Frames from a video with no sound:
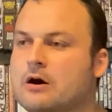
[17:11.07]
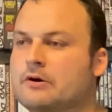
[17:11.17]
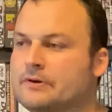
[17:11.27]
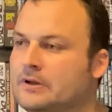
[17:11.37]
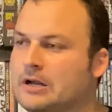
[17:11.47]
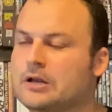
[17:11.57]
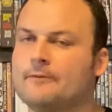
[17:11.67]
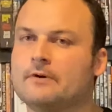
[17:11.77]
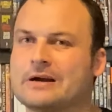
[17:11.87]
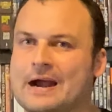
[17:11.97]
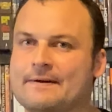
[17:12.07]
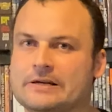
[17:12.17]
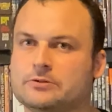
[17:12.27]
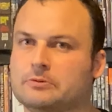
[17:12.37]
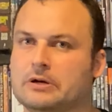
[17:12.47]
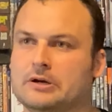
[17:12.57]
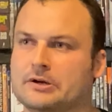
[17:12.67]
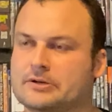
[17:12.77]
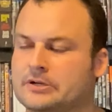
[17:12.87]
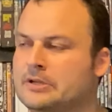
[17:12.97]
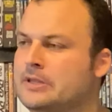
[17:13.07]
on, a lot more character work,